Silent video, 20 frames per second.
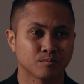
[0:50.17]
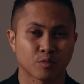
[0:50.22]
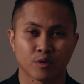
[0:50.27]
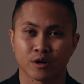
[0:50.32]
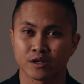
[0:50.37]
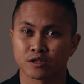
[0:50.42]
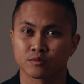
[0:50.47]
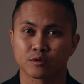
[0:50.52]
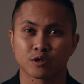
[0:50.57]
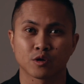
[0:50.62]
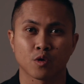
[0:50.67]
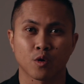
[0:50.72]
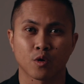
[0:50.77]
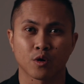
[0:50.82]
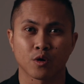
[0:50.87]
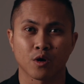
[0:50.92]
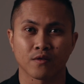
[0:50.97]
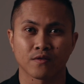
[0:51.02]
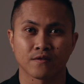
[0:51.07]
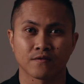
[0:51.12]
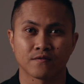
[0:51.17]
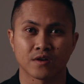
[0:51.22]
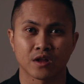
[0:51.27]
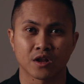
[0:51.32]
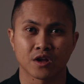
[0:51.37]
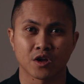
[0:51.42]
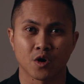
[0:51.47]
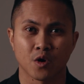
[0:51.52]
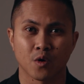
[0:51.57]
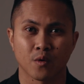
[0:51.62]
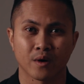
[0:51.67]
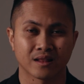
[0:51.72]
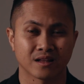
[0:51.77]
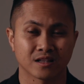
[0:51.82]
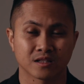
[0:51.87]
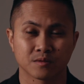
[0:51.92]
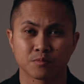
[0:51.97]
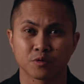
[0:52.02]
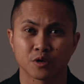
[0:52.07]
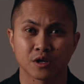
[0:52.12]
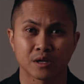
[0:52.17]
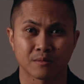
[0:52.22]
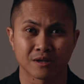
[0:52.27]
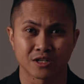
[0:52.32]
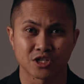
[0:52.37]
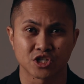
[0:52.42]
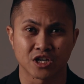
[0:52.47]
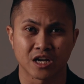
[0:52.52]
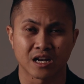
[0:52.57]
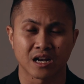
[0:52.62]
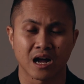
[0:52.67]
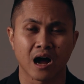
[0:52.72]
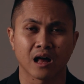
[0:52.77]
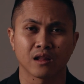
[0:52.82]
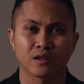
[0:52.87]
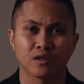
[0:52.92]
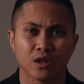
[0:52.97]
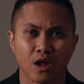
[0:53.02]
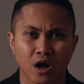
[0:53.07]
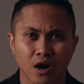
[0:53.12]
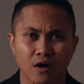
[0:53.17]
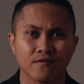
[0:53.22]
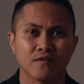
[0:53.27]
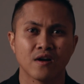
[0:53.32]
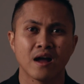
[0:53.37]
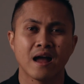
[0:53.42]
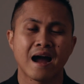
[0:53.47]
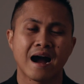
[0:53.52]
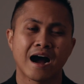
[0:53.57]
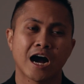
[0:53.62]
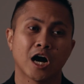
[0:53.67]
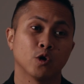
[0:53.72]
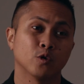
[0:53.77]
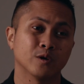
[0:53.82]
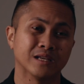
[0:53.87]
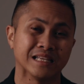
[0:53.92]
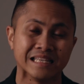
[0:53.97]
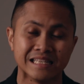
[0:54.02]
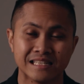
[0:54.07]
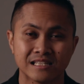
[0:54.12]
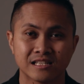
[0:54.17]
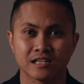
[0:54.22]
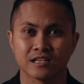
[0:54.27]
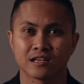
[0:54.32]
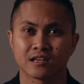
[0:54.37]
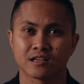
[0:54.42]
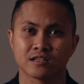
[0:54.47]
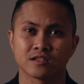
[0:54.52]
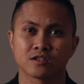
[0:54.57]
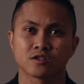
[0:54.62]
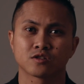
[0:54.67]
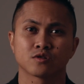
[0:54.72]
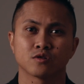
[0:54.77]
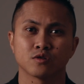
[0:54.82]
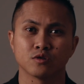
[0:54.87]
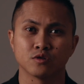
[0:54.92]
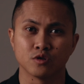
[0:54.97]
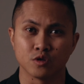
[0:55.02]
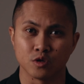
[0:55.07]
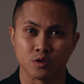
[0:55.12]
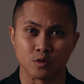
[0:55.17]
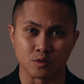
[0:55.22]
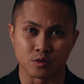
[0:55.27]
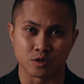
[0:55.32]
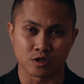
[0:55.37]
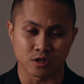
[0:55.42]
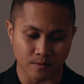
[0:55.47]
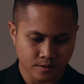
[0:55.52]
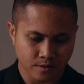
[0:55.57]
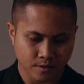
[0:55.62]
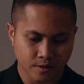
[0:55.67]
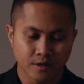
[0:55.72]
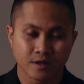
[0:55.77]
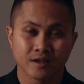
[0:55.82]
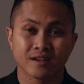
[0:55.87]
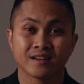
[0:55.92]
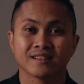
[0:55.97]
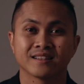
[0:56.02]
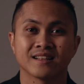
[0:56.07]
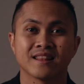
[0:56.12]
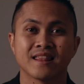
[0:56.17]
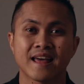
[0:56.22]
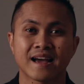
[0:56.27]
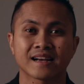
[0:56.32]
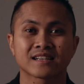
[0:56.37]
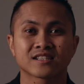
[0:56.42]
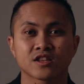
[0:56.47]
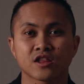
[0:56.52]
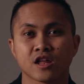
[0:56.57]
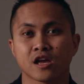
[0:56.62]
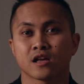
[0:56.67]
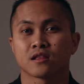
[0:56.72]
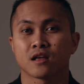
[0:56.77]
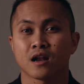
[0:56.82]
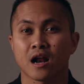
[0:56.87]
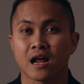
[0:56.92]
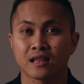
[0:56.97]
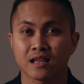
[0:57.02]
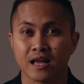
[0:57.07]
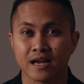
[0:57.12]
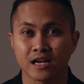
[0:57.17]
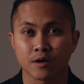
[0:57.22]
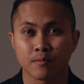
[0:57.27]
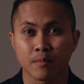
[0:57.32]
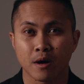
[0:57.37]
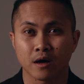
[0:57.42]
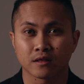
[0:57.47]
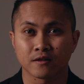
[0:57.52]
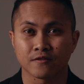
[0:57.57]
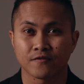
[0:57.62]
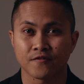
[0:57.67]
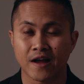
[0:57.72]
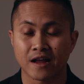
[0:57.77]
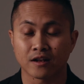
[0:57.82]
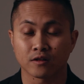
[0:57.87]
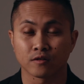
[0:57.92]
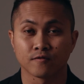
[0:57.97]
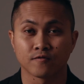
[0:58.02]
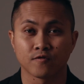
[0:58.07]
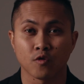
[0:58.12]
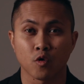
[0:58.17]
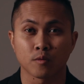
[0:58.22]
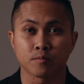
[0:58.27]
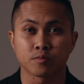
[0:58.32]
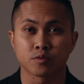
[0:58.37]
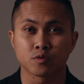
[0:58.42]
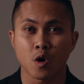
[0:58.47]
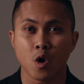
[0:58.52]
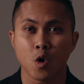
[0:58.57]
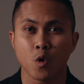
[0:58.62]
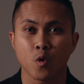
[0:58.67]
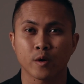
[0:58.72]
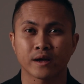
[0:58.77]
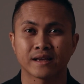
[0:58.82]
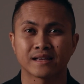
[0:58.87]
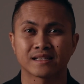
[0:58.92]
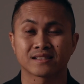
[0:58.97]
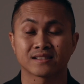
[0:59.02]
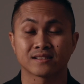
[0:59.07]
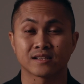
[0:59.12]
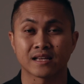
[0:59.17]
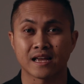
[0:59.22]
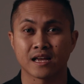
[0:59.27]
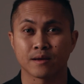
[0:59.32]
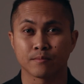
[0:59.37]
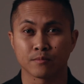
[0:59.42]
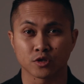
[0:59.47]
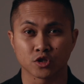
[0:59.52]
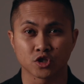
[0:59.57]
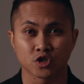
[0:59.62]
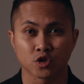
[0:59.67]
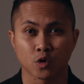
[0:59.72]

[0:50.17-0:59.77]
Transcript: press record on the video and that's pretty much it. I love how easy it is to use. The next thing that I like about the Phantom 4 Pro is the image